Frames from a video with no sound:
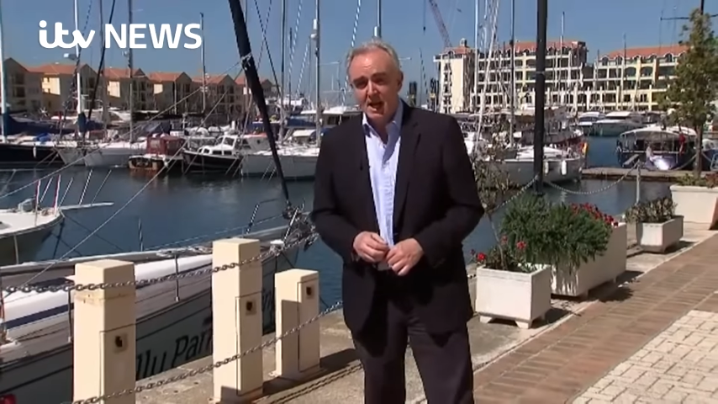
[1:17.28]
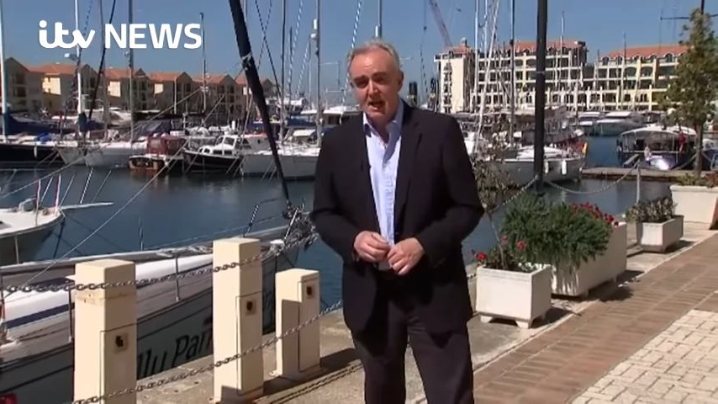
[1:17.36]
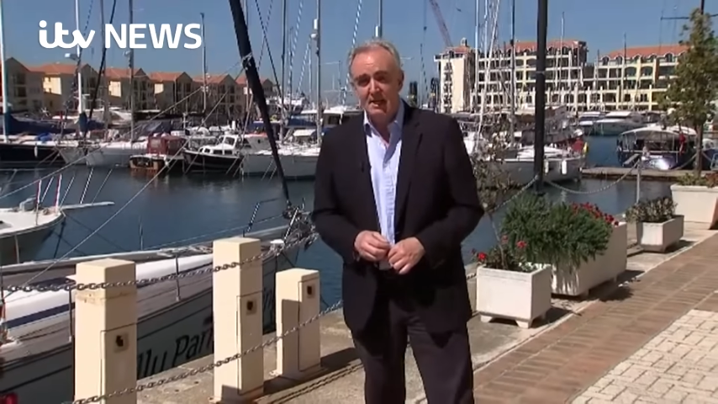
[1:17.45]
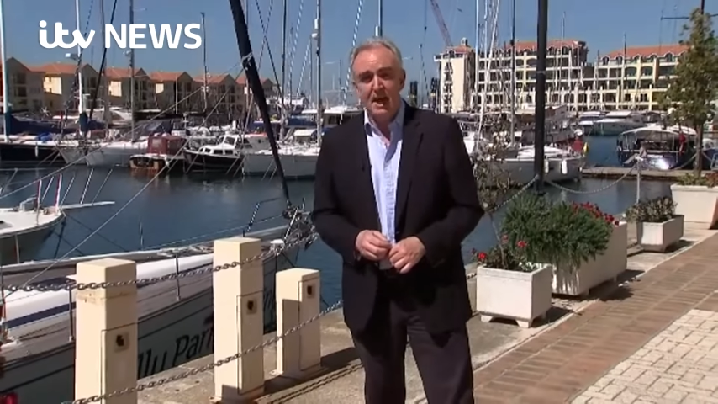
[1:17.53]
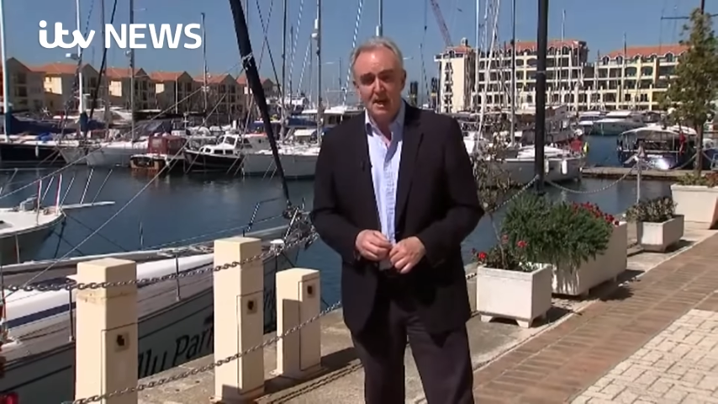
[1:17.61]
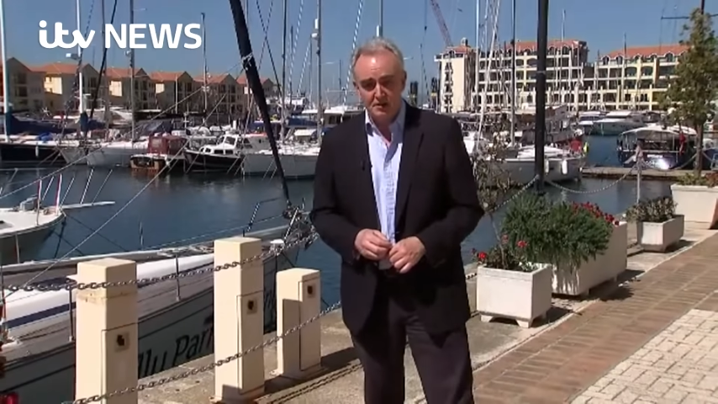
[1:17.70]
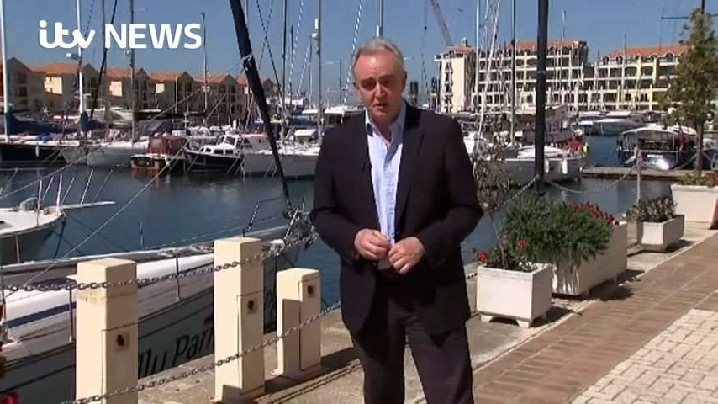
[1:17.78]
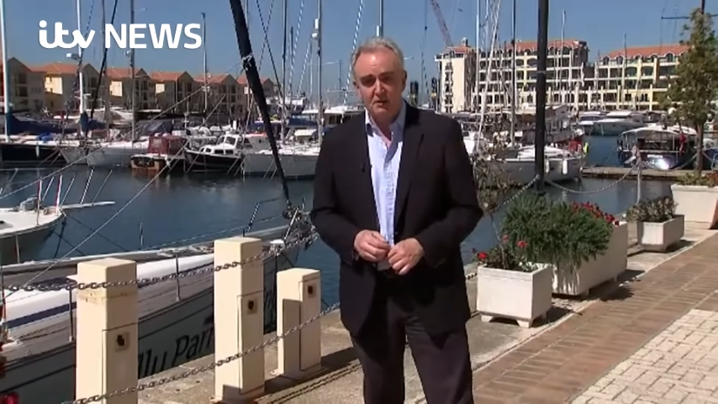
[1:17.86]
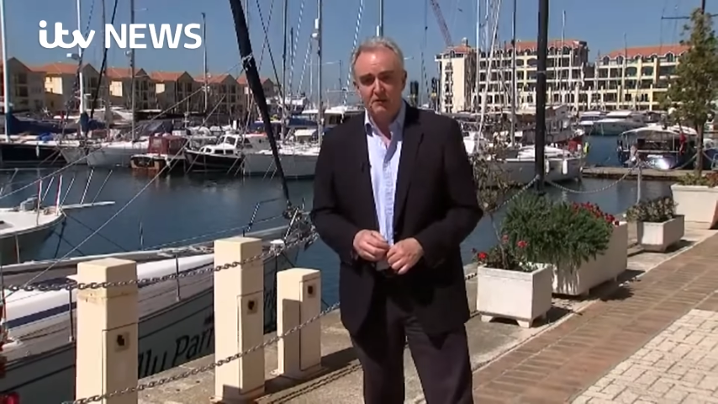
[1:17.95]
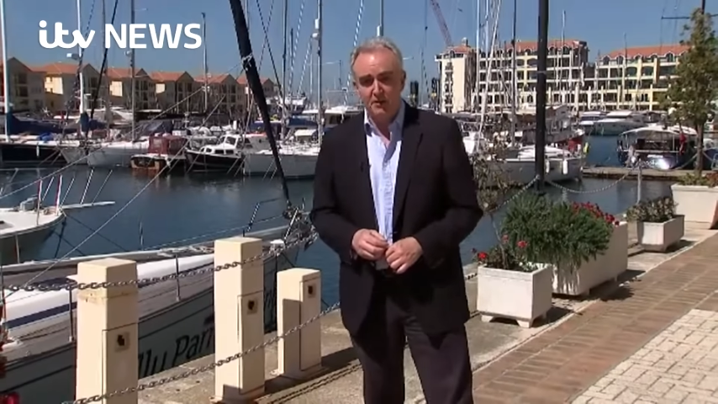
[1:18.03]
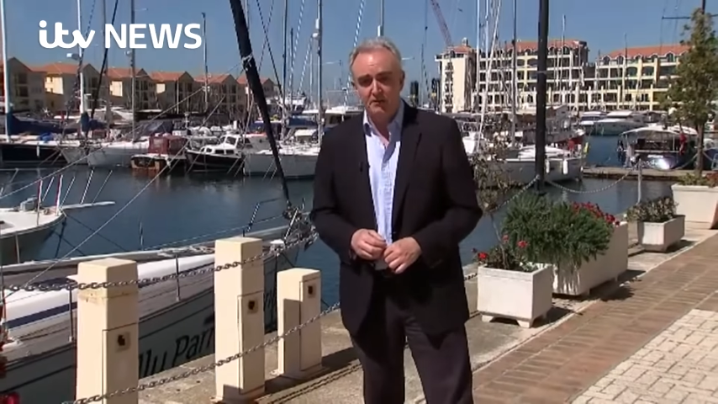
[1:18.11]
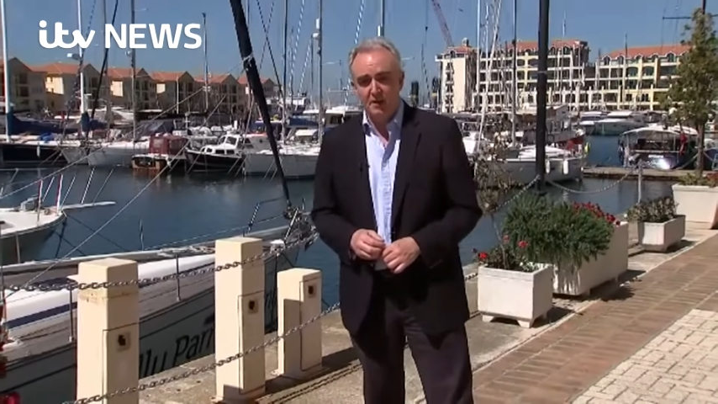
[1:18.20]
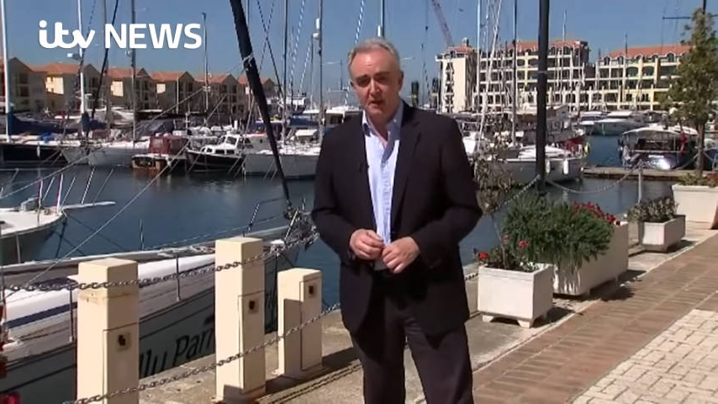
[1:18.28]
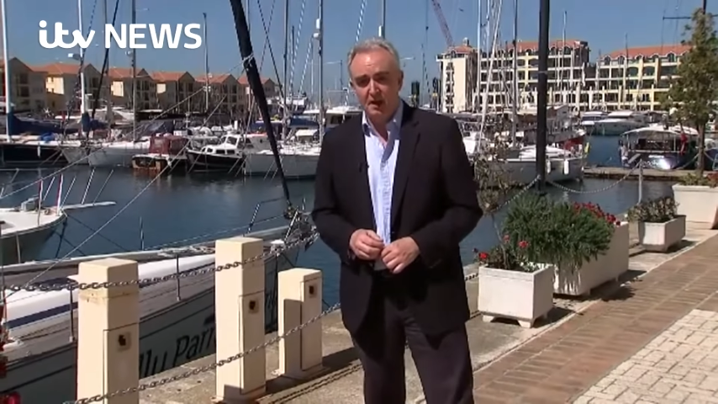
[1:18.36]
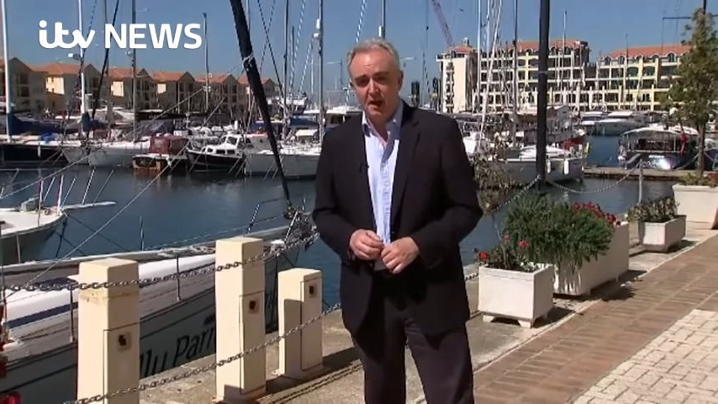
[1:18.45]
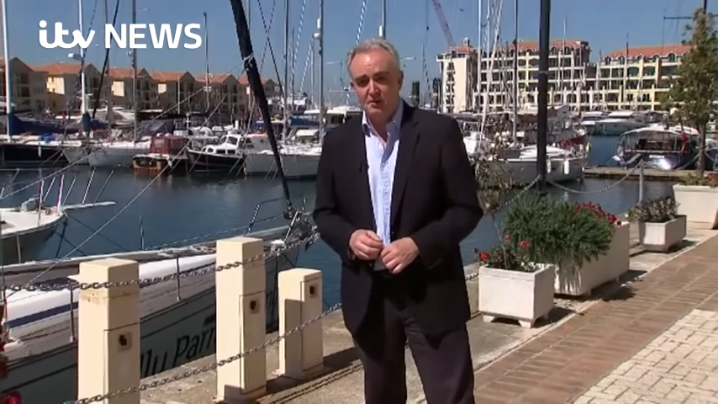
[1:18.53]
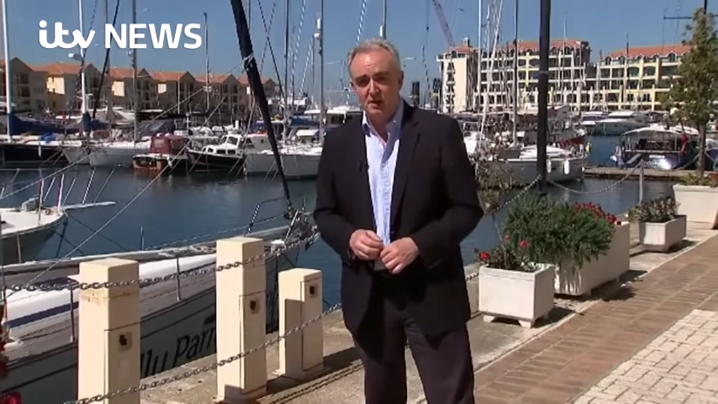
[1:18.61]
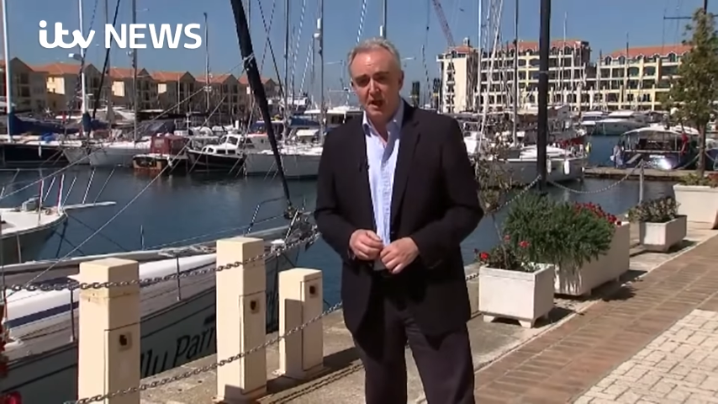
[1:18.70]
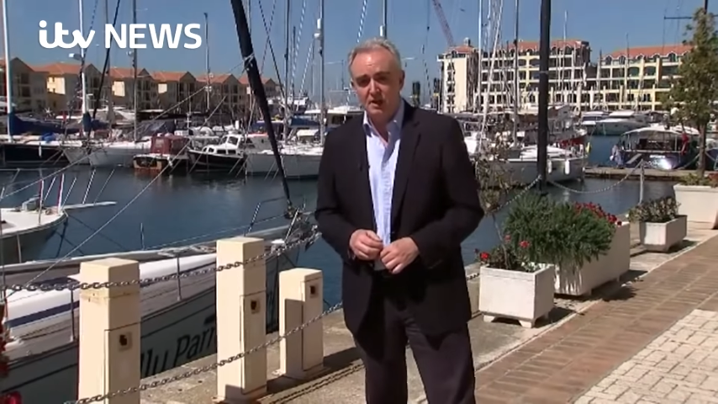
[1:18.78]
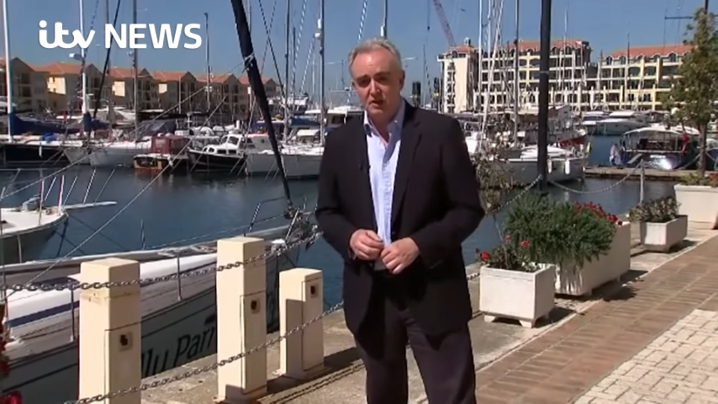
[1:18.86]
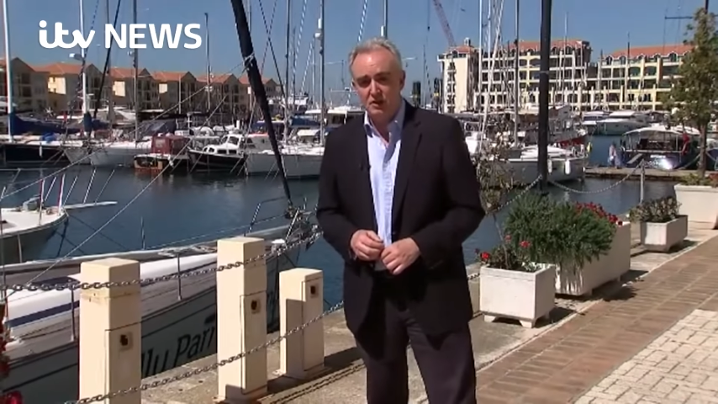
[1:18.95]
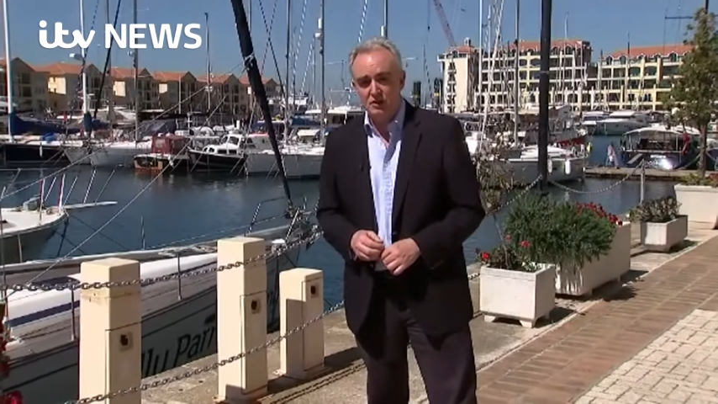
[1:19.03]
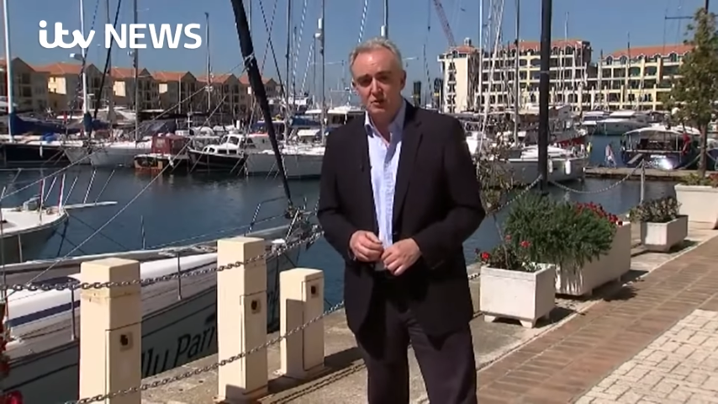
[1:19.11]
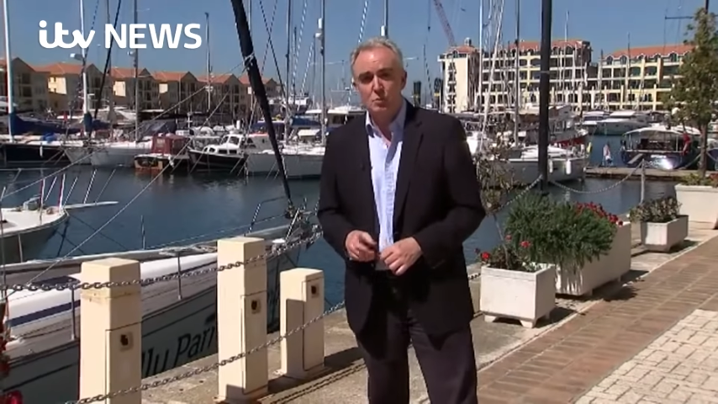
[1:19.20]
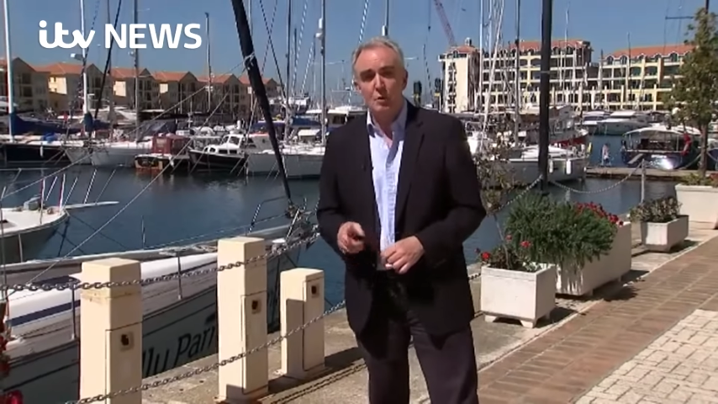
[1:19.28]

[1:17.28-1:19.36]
in the Article 50 negotiations,